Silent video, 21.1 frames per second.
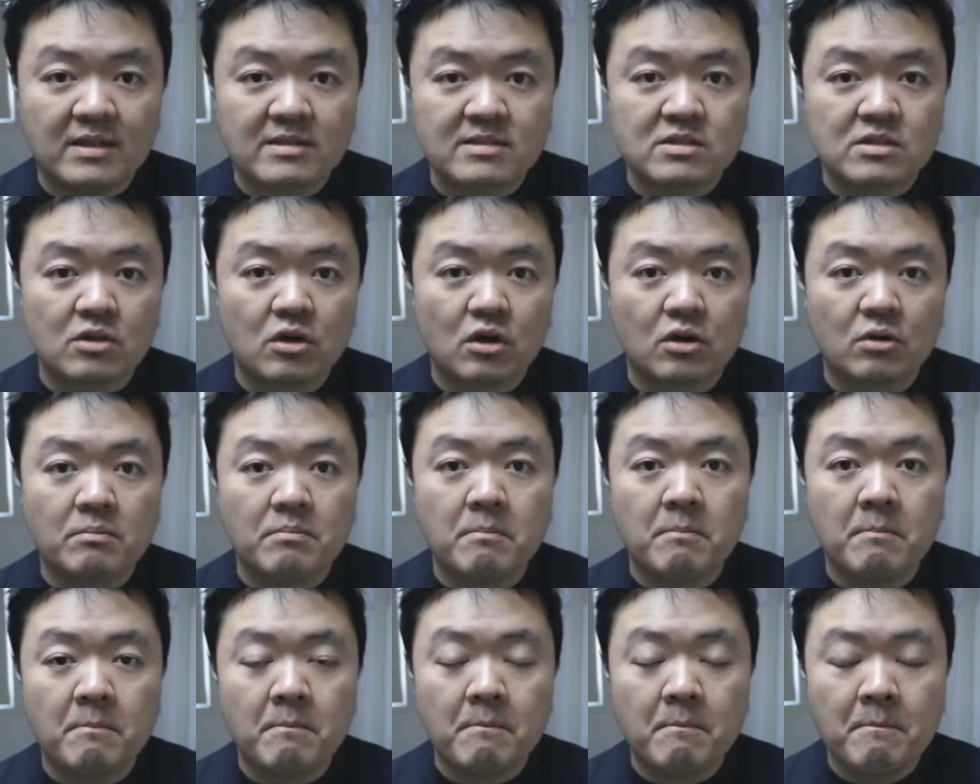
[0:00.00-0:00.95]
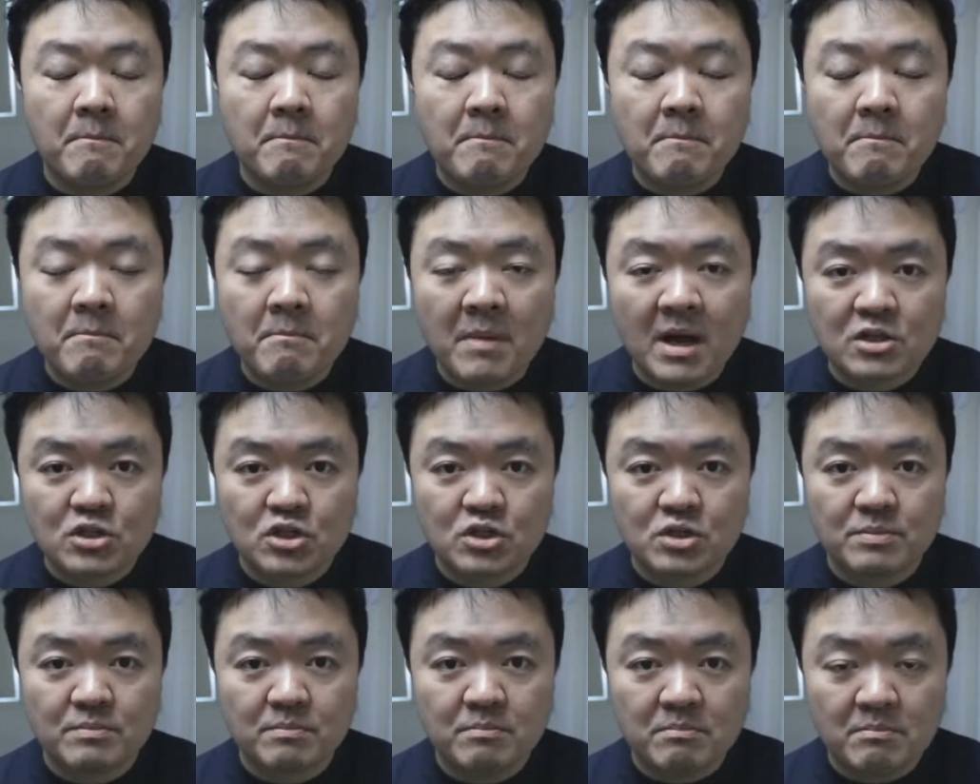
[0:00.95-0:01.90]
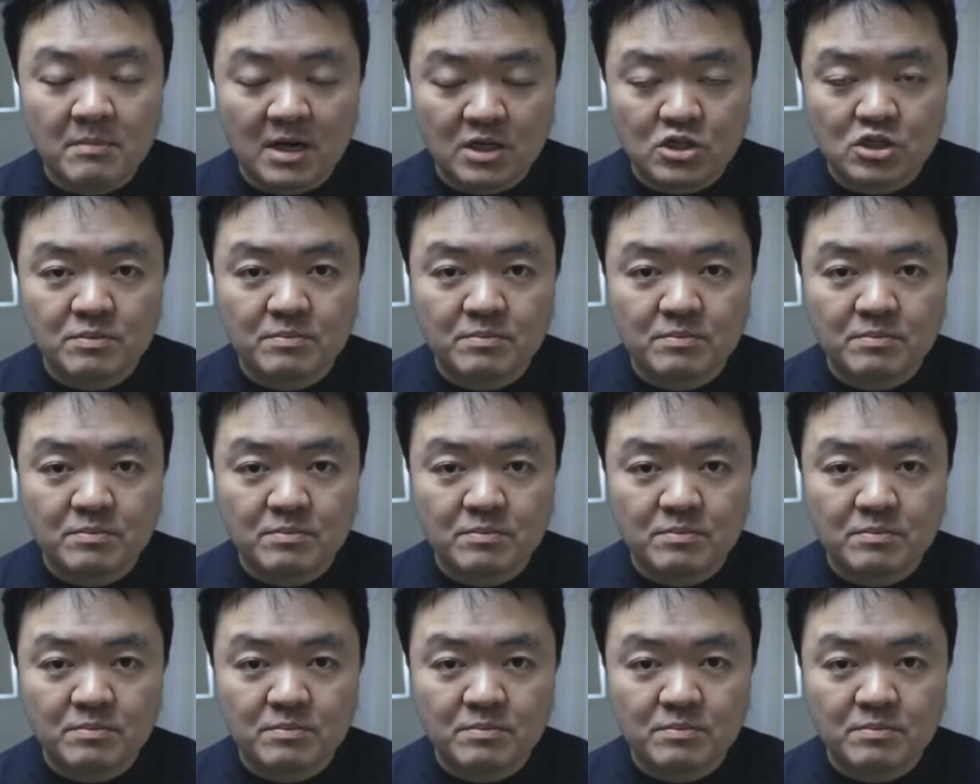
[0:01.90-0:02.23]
And it's got much